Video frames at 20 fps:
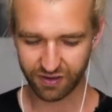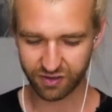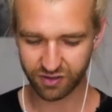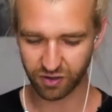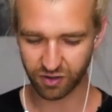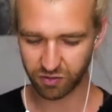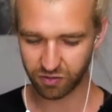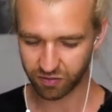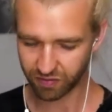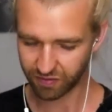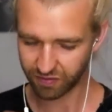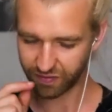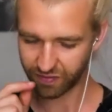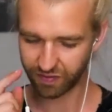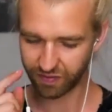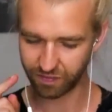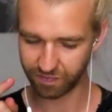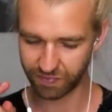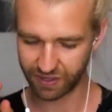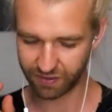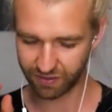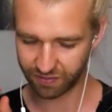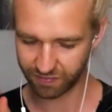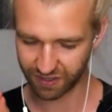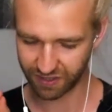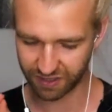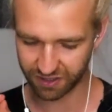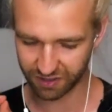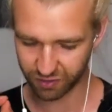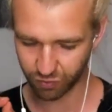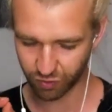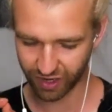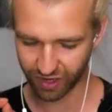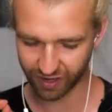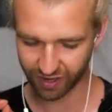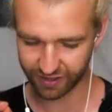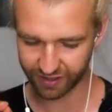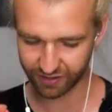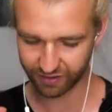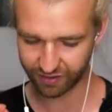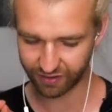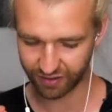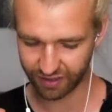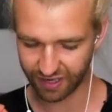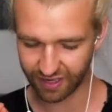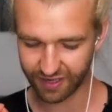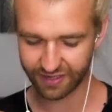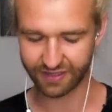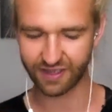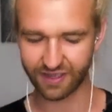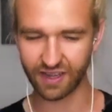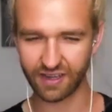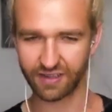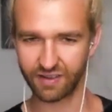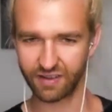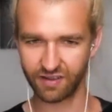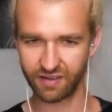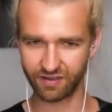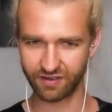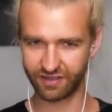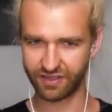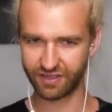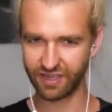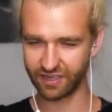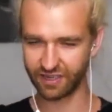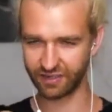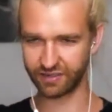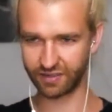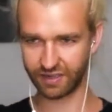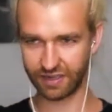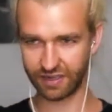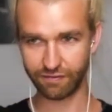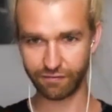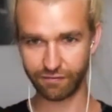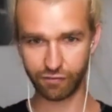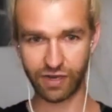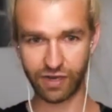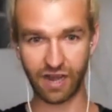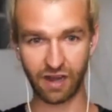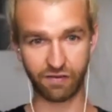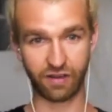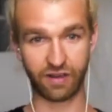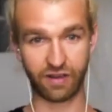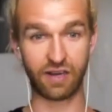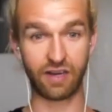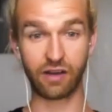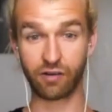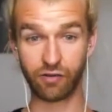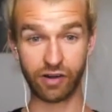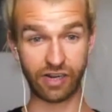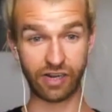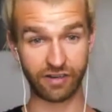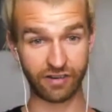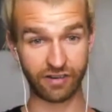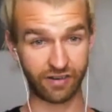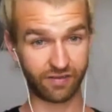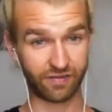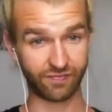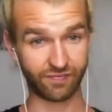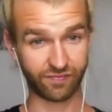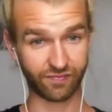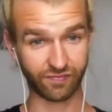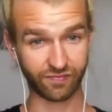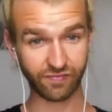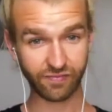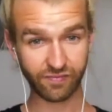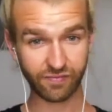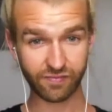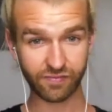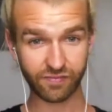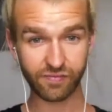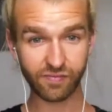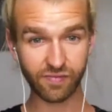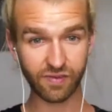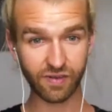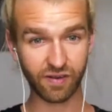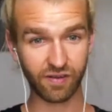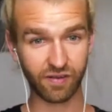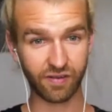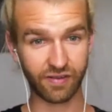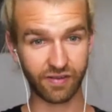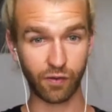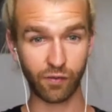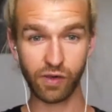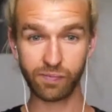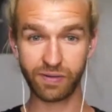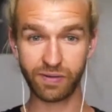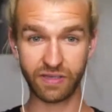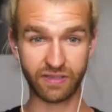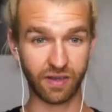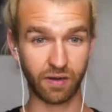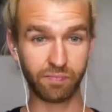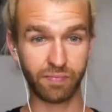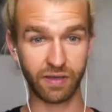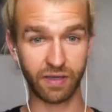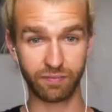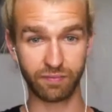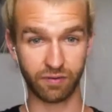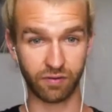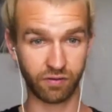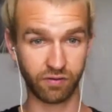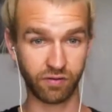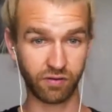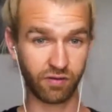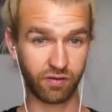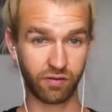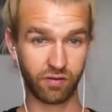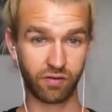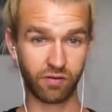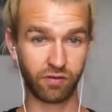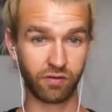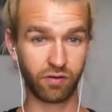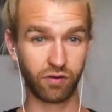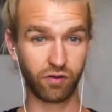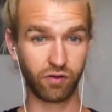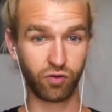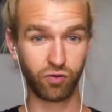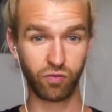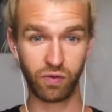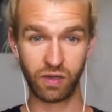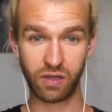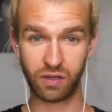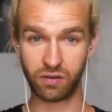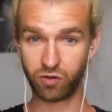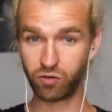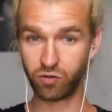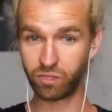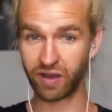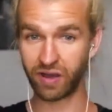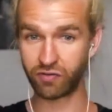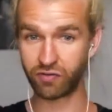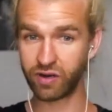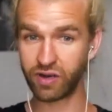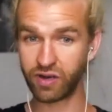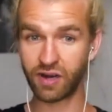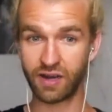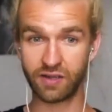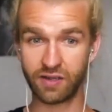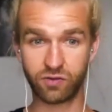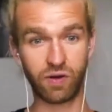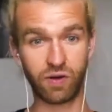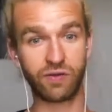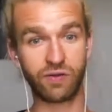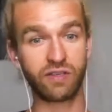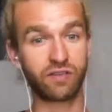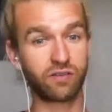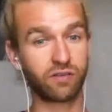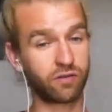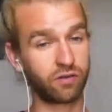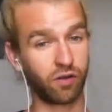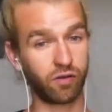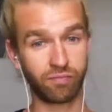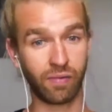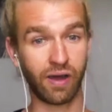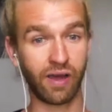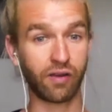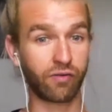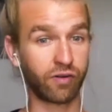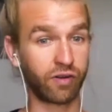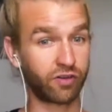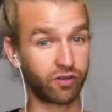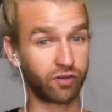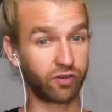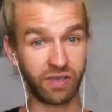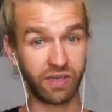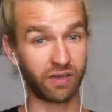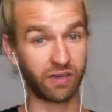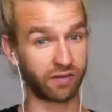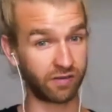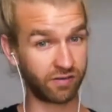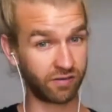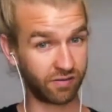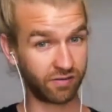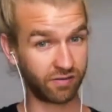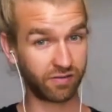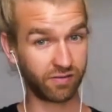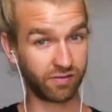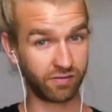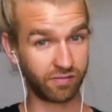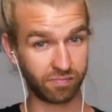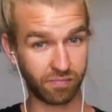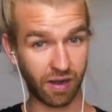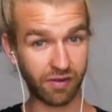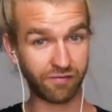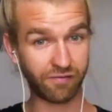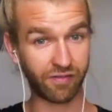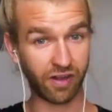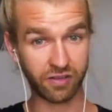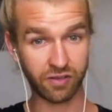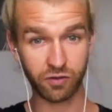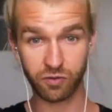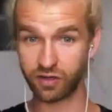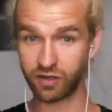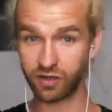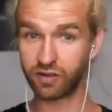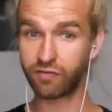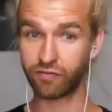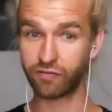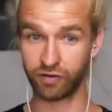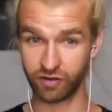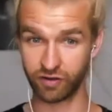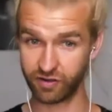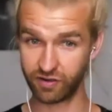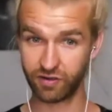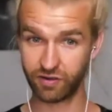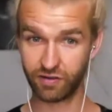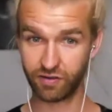So, be, because what I can clearly say is, see, is if we have a clear grid, there will be some people who will, who might realize, well, this is not my grid to be in. My values are different.